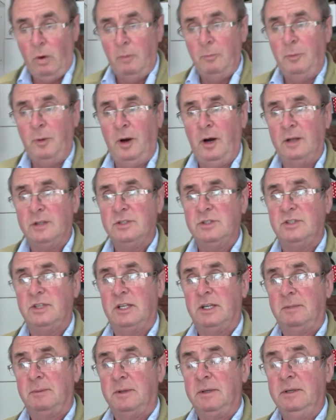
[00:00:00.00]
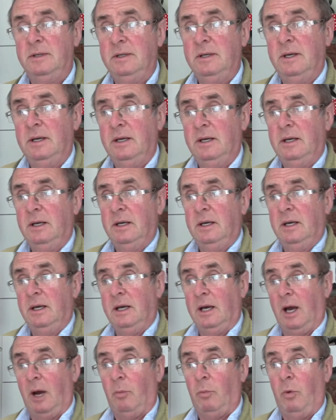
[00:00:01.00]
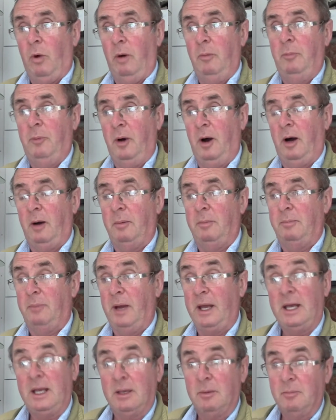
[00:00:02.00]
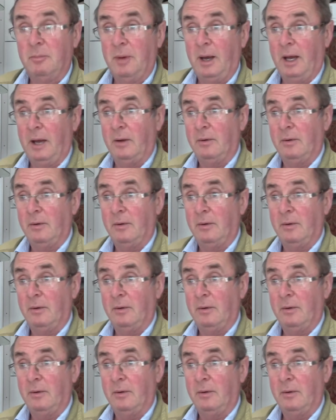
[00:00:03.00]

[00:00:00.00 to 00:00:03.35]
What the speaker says: 1 part cinnamon, 1 part baking